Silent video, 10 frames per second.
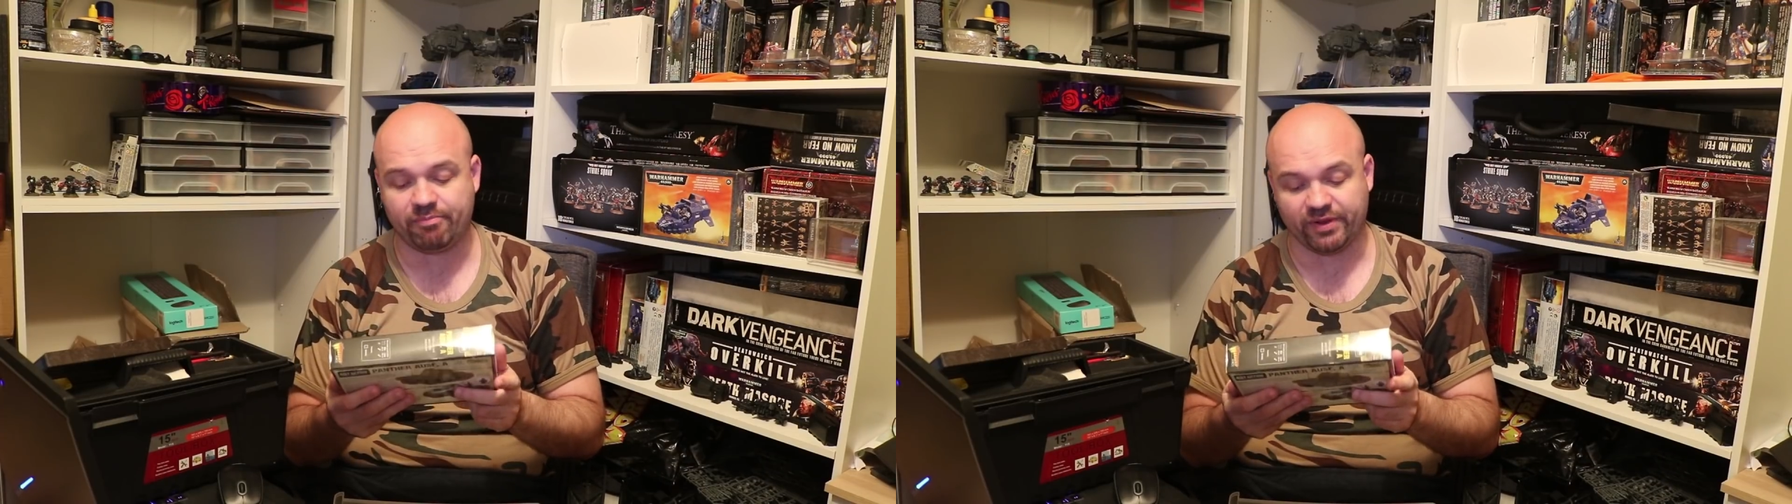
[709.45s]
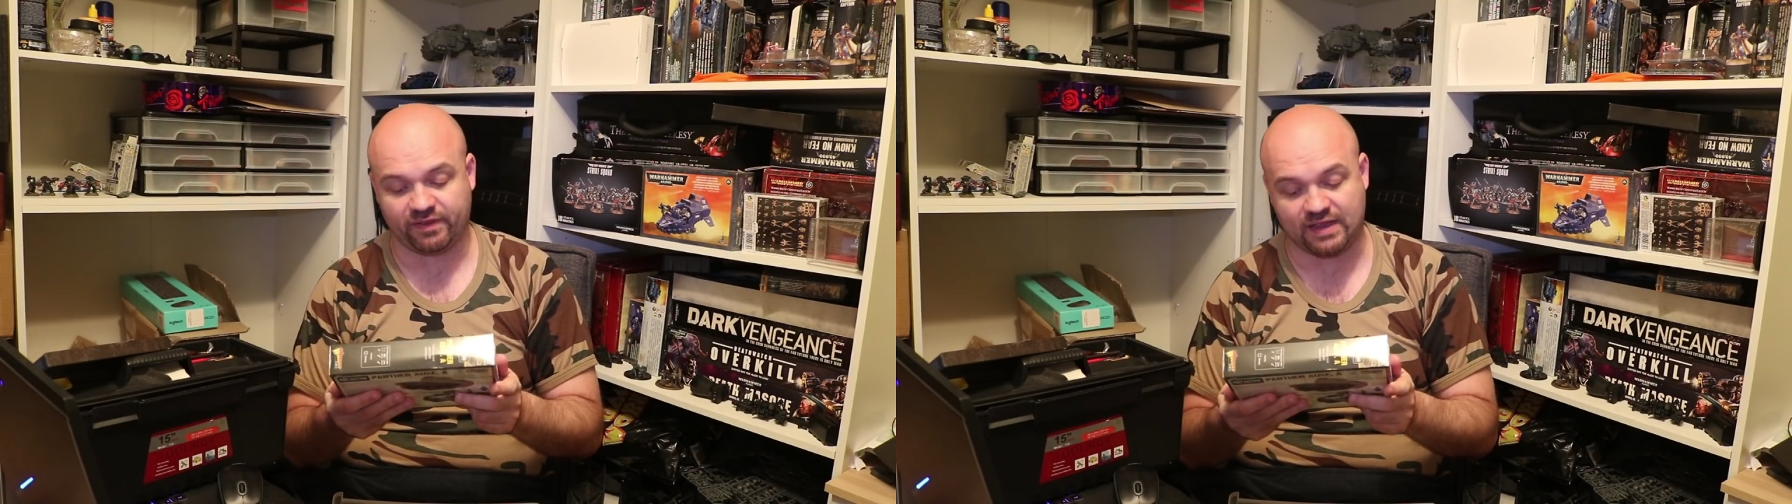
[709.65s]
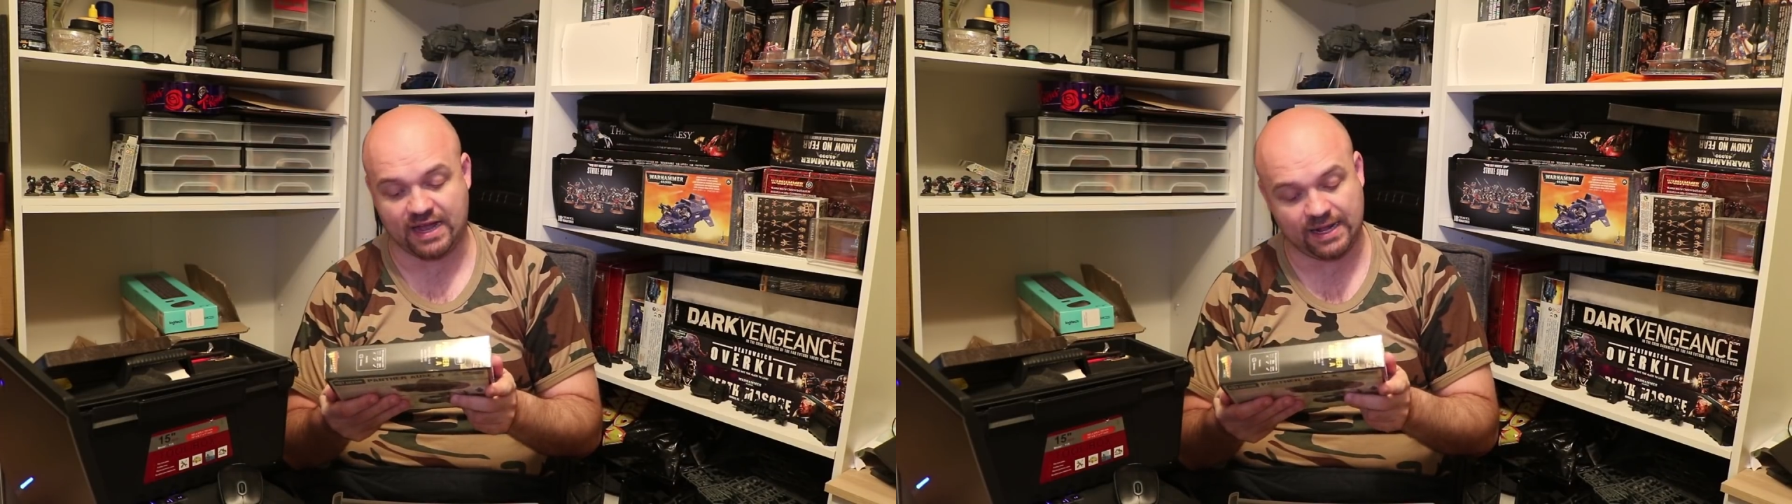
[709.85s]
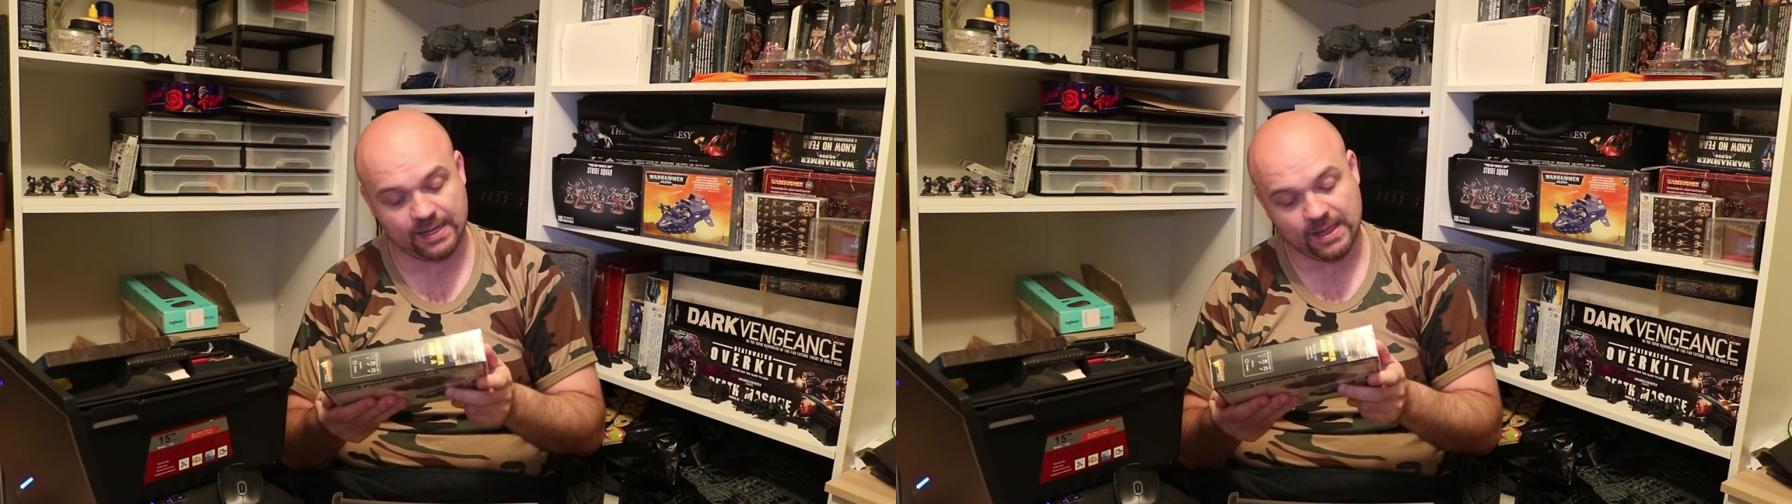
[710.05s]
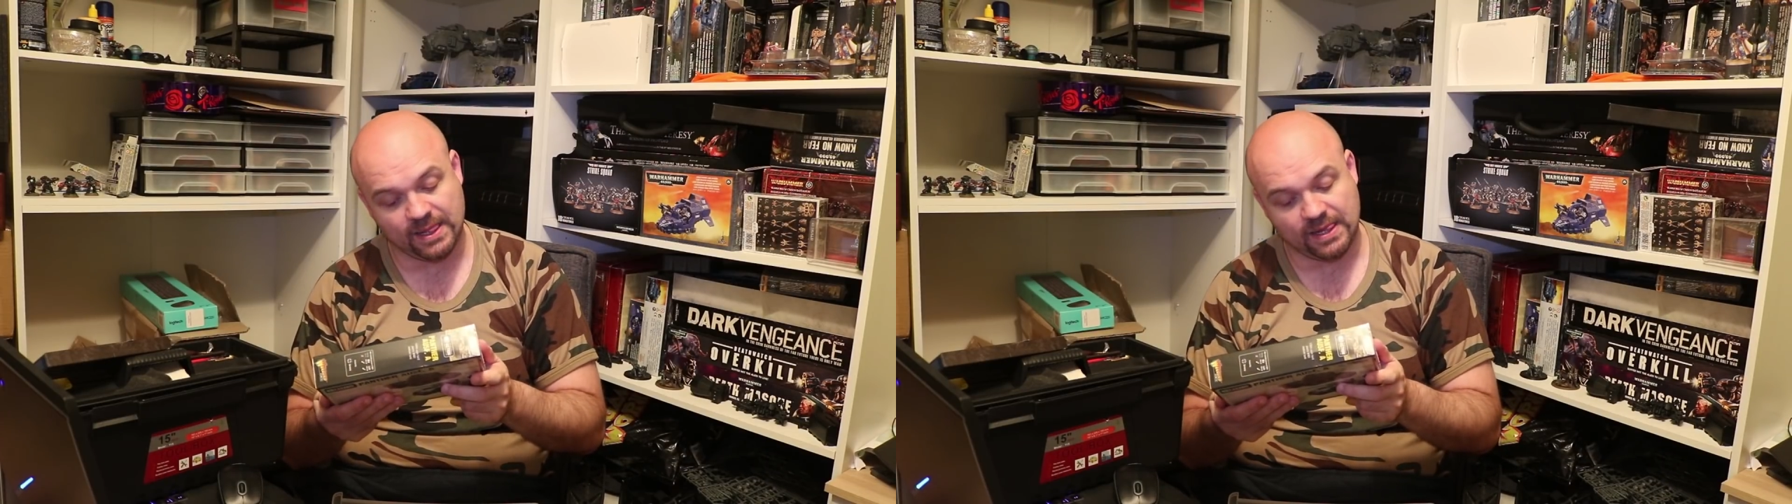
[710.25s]
but
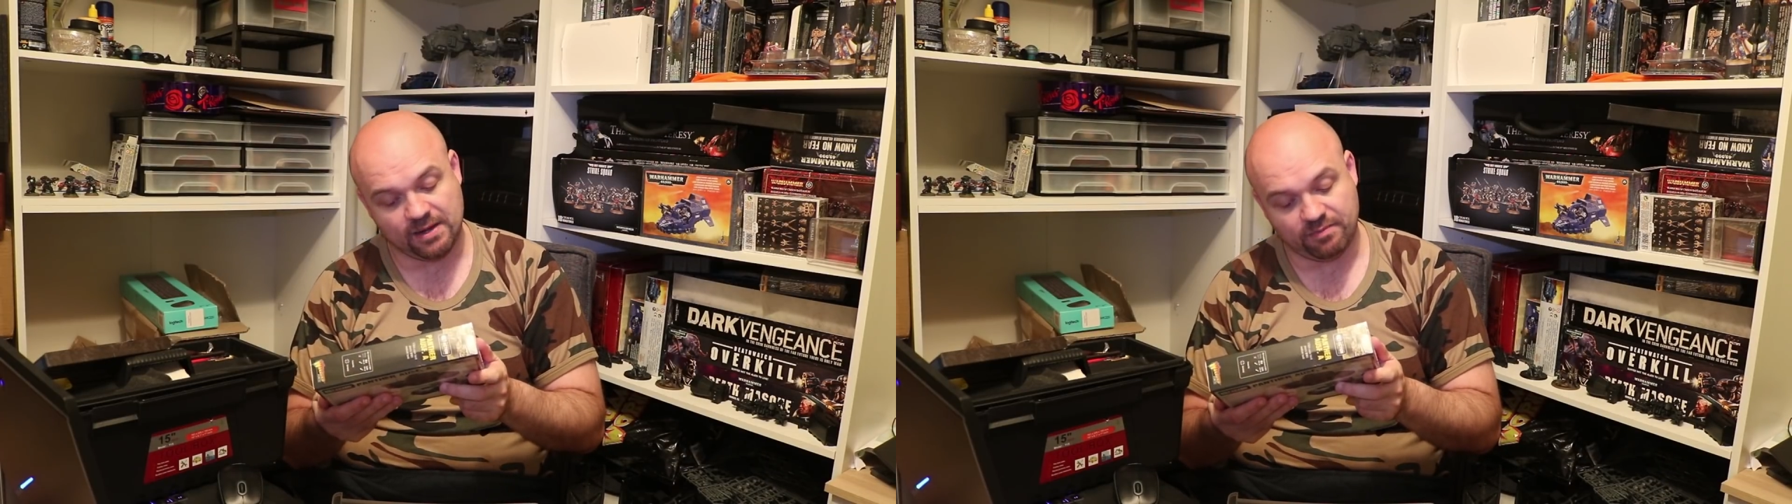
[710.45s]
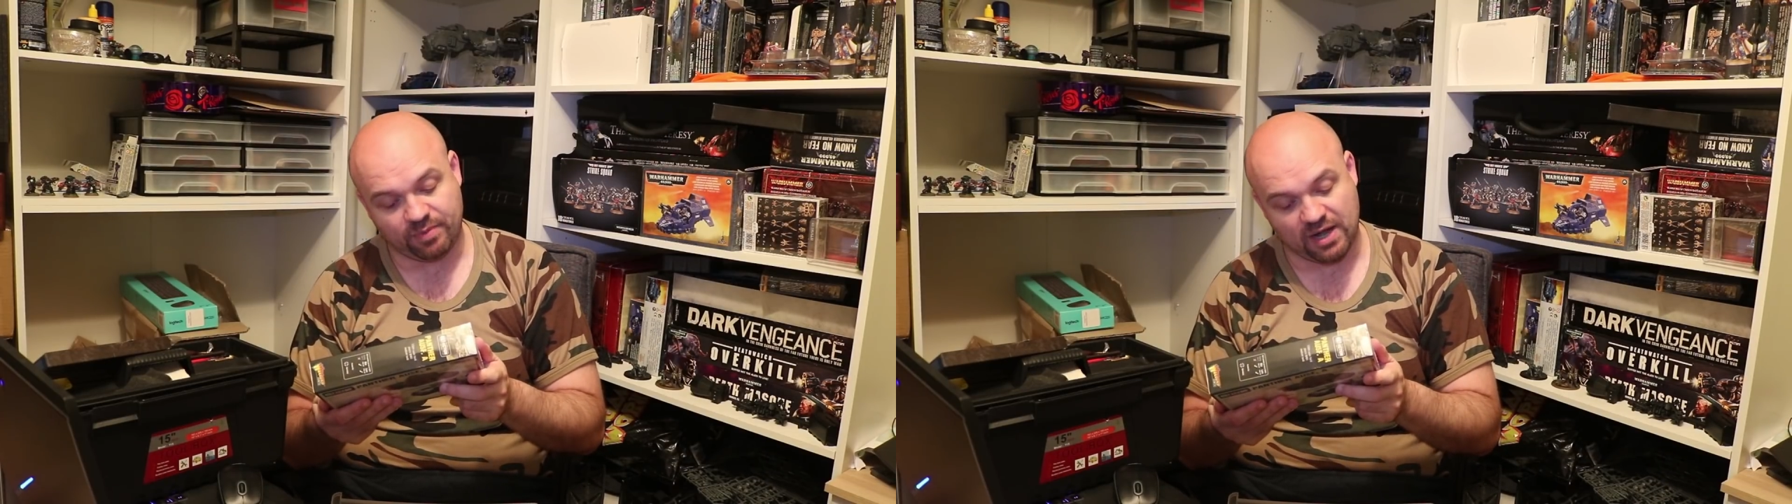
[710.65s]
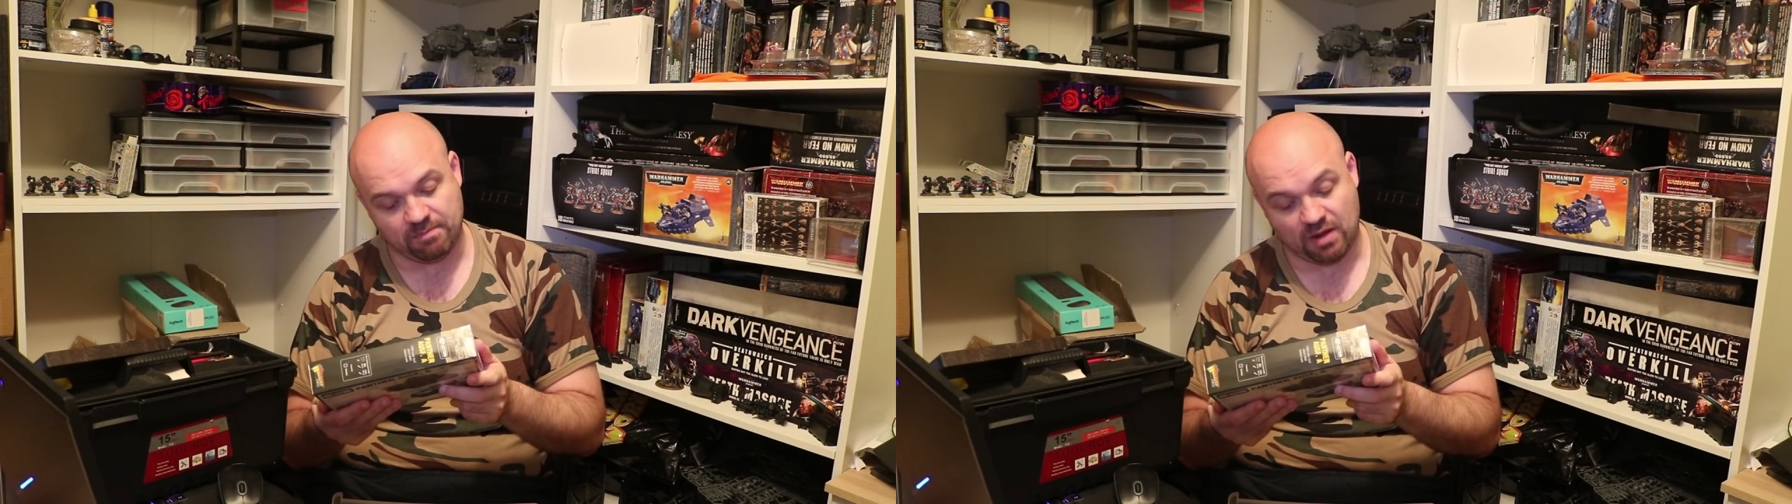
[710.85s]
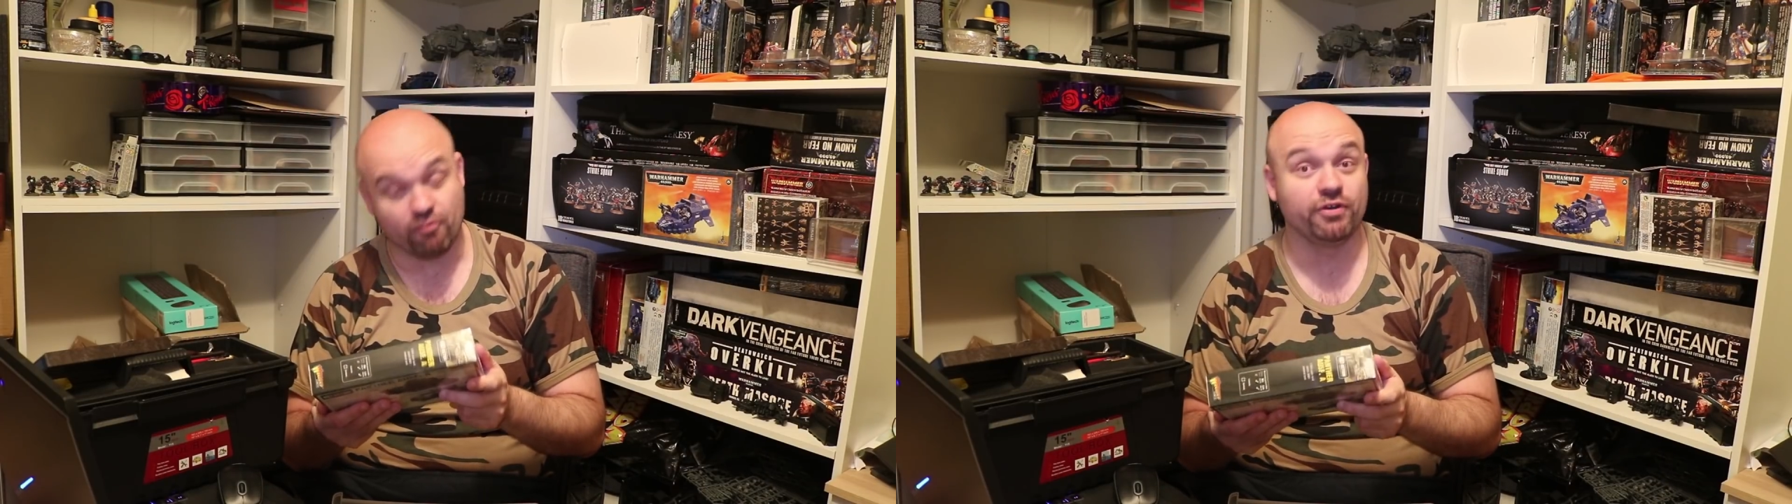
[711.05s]
I'm